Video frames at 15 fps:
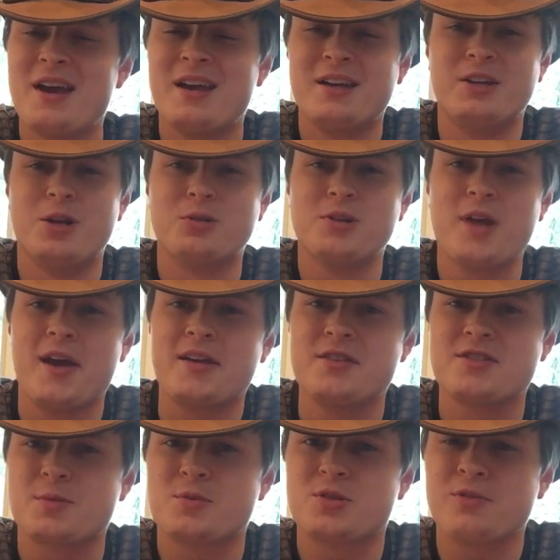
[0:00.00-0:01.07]
Like
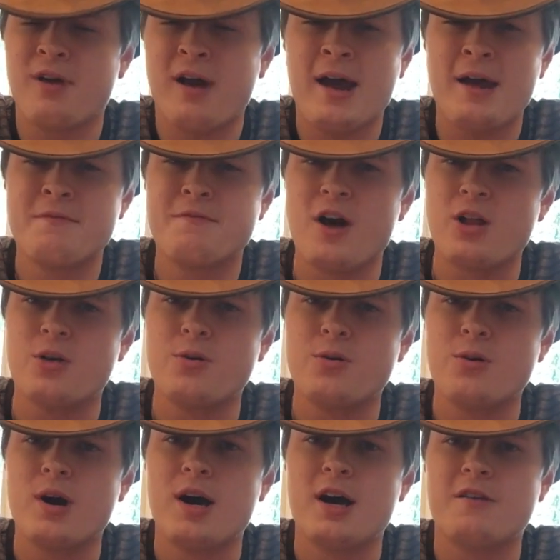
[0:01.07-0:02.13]
and subscribe,
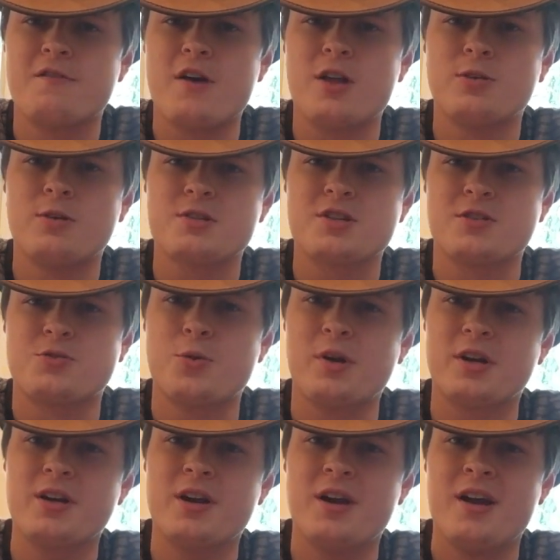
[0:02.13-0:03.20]
follow us on
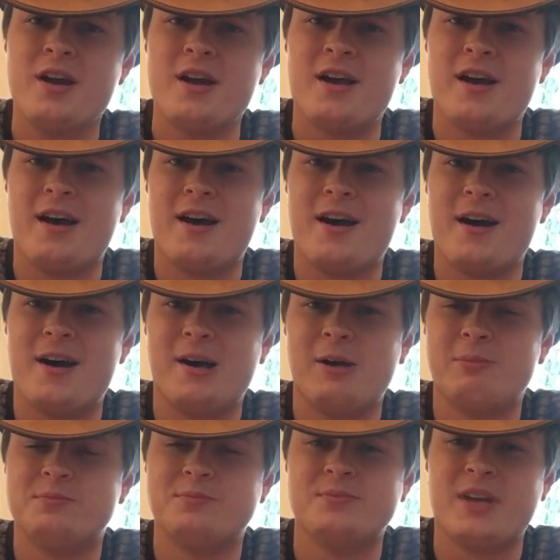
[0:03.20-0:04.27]
Twitter,
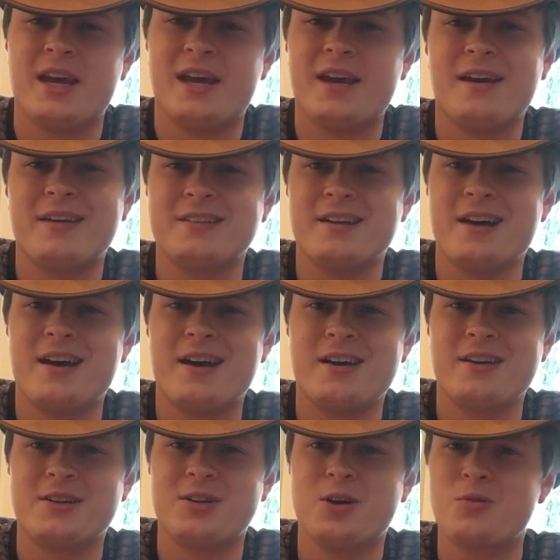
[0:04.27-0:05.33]
and
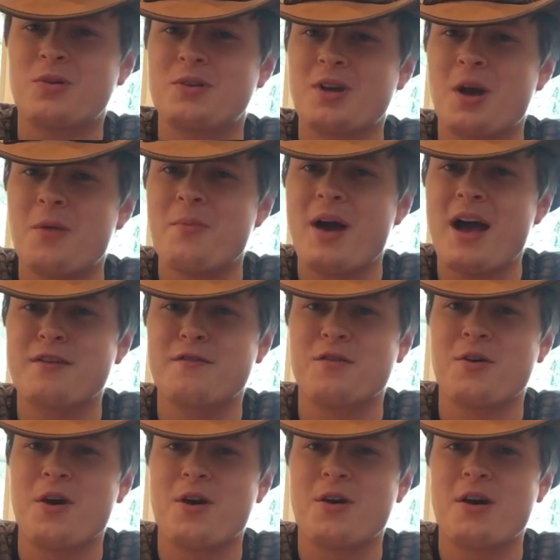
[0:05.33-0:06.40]
come back
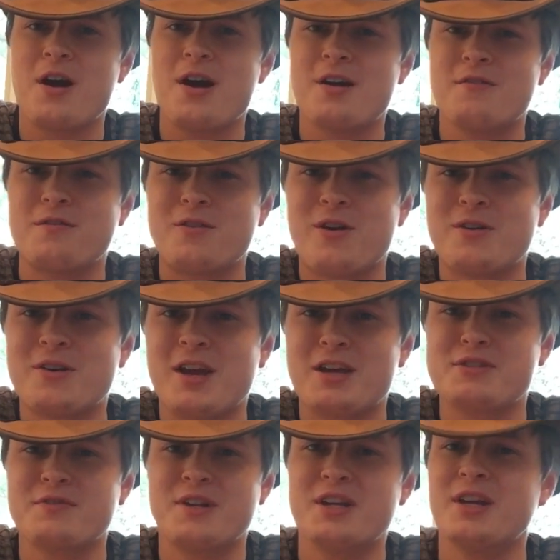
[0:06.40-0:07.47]
for our
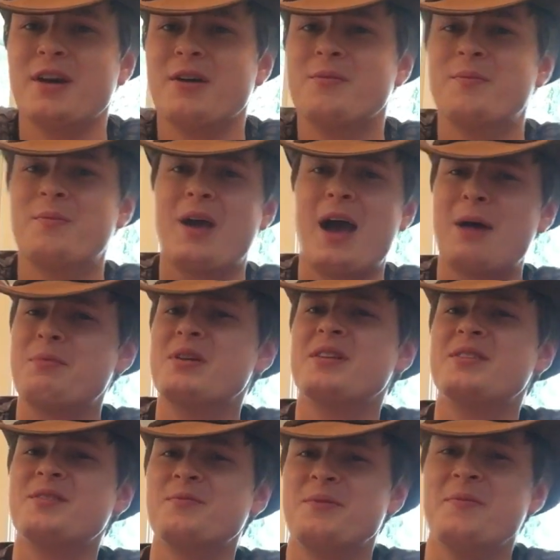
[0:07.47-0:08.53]
next video. Happy
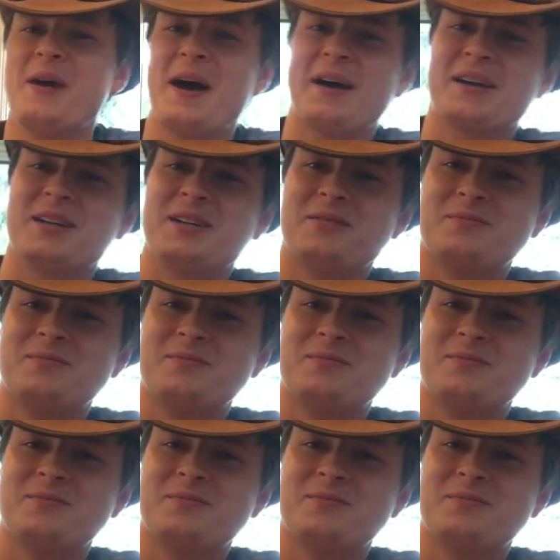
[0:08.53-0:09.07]
to be back.